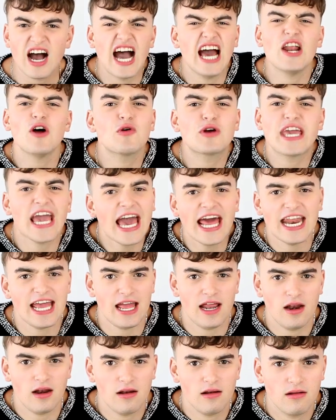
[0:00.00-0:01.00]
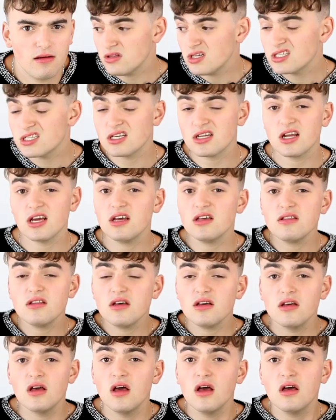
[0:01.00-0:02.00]
I don't get it. Listen,
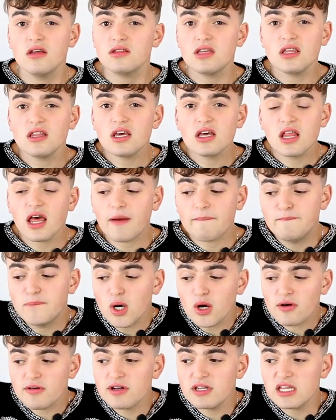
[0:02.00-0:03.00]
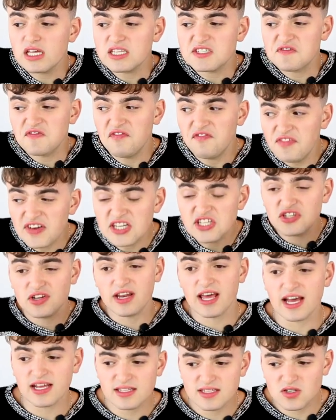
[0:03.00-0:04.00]
it, then they like put her in these
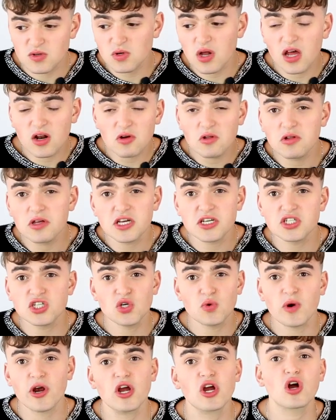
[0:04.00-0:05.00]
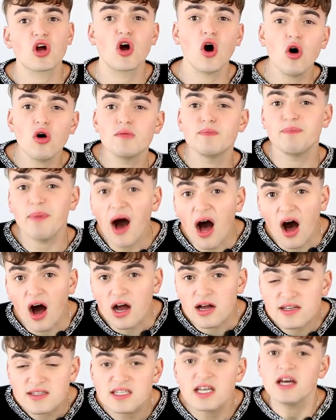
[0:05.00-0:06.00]
fishnets. So not only is she wearing a gold
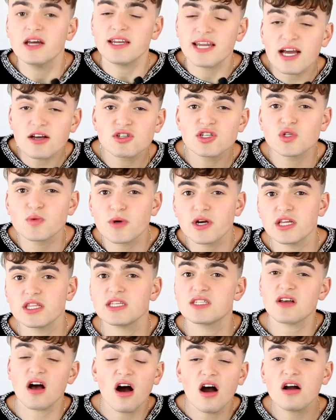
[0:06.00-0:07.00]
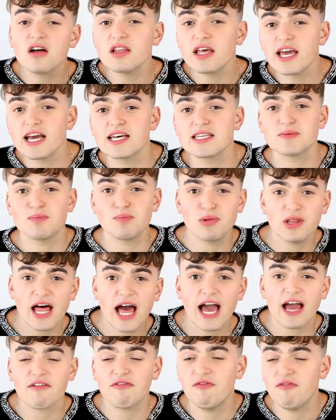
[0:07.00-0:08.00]
box, now she's wearing these ugly ass
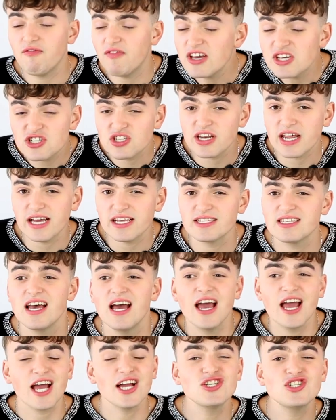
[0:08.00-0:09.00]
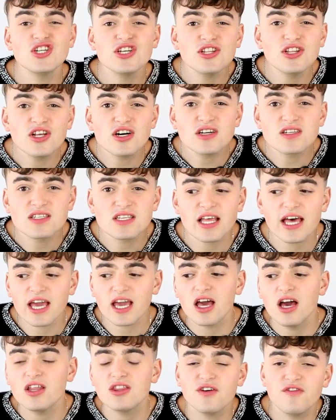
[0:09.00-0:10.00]
black fishnets, and she looks
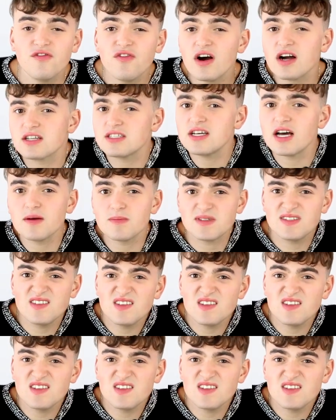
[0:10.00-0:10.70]
like the fucked up